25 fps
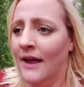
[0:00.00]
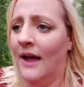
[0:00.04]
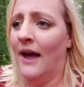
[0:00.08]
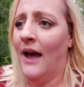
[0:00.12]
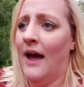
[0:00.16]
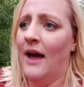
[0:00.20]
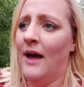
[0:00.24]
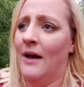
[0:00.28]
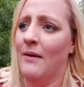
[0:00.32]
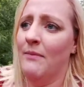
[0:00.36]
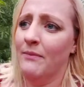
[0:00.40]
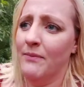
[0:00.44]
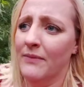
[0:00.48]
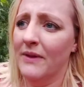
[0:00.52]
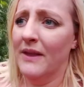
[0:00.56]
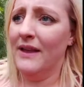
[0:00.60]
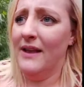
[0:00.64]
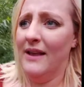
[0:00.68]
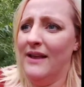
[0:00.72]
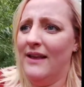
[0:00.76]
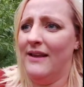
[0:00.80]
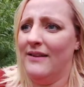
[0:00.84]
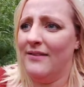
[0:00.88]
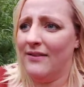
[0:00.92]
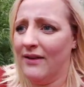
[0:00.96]

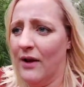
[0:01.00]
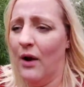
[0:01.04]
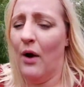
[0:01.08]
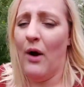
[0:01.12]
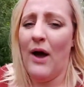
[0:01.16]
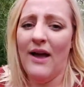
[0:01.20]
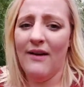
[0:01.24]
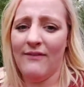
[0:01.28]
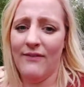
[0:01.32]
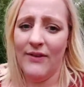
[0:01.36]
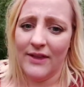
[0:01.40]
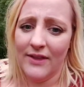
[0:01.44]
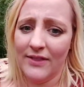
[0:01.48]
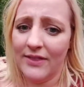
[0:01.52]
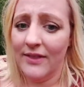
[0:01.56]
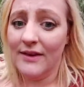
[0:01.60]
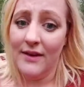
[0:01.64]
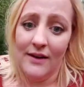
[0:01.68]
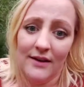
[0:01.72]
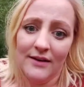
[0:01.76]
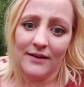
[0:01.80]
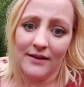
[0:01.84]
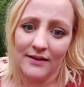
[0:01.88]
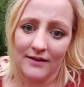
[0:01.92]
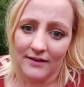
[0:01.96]
It's a lot heavier
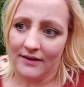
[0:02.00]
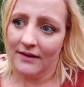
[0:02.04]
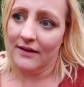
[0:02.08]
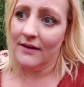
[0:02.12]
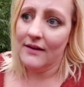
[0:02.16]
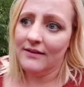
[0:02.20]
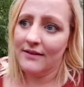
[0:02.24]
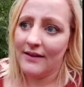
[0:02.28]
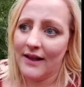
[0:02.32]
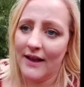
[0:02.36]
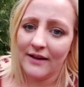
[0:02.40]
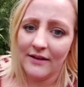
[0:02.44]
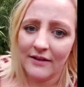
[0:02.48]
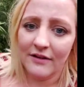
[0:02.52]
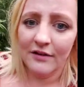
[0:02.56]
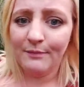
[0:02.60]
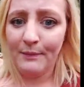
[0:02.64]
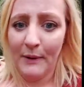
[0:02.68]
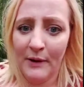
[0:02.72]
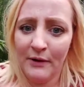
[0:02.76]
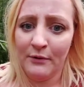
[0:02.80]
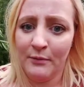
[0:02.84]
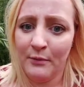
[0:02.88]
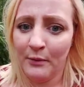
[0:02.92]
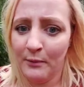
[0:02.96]
than say a
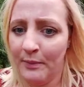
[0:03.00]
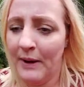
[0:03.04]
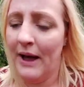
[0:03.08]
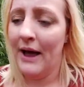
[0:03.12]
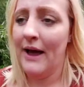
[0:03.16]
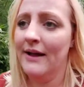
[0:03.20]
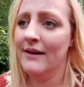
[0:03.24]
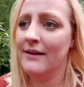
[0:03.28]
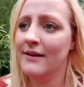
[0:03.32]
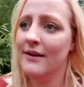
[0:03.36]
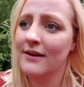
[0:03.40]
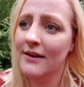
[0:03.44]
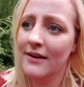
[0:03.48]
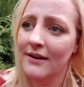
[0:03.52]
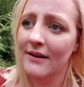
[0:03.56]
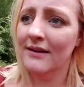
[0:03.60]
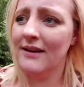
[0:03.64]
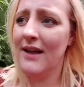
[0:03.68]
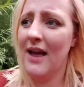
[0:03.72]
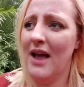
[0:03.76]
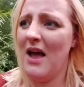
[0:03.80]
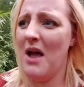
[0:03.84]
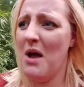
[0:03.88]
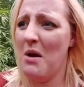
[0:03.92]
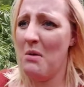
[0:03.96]
disposable pad.
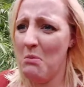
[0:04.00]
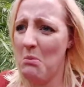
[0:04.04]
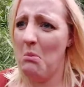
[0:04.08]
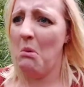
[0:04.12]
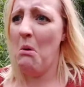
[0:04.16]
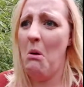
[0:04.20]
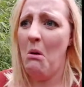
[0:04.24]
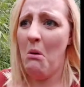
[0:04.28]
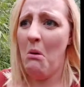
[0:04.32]
I